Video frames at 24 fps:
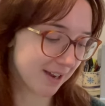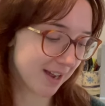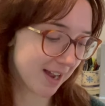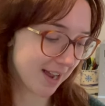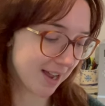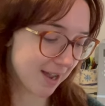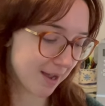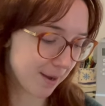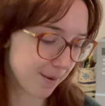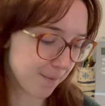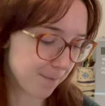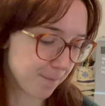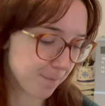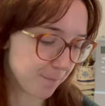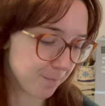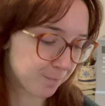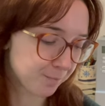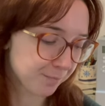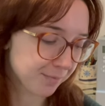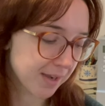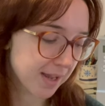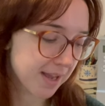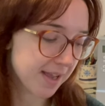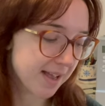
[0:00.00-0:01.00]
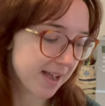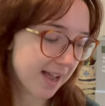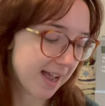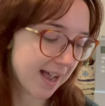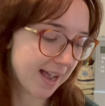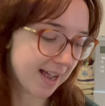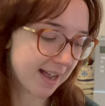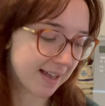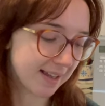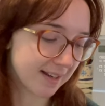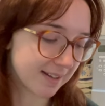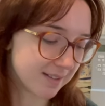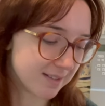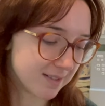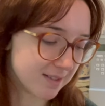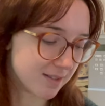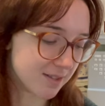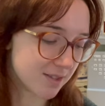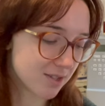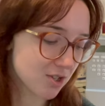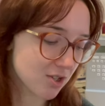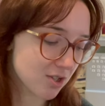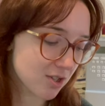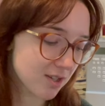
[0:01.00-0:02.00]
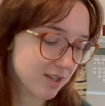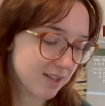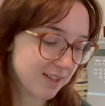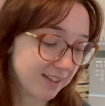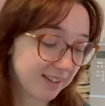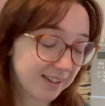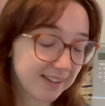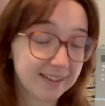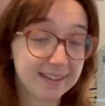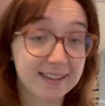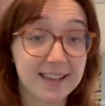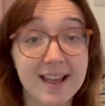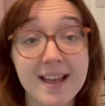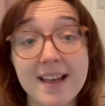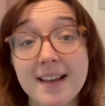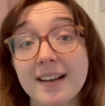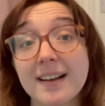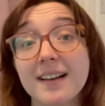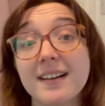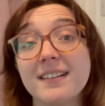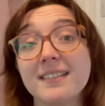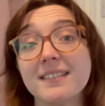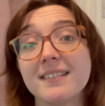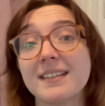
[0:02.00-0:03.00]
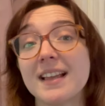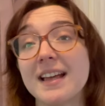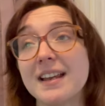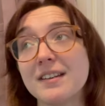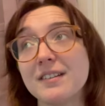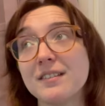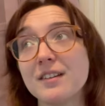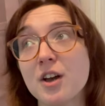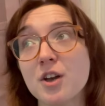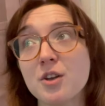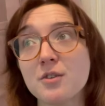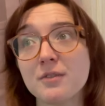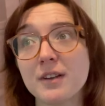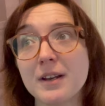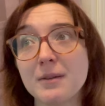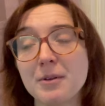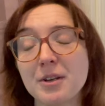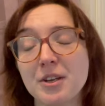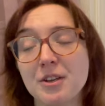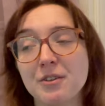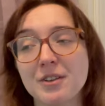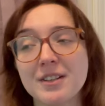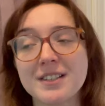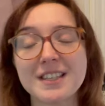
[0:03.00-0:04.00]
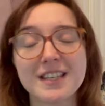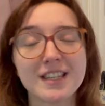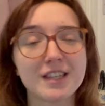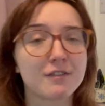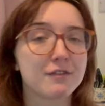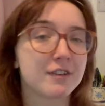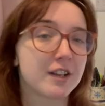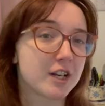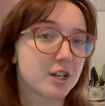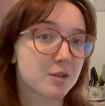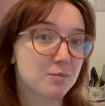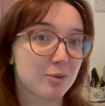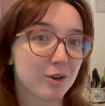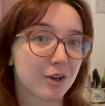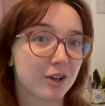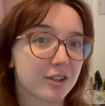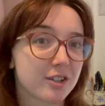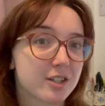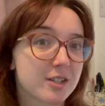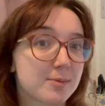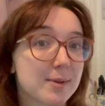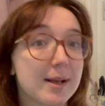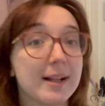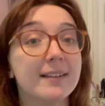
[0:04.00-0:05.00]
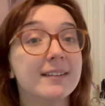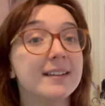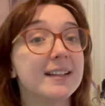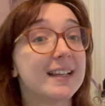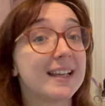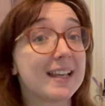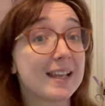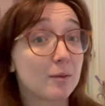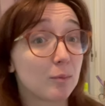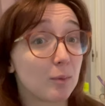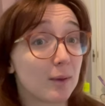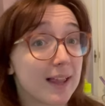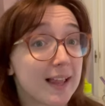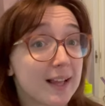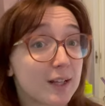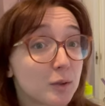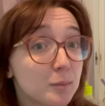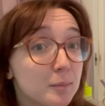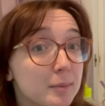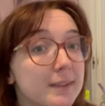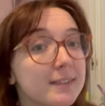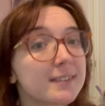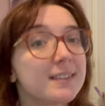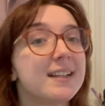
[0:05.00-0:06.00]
And yeah, then hopefully when you can see the finished product as well, it will help.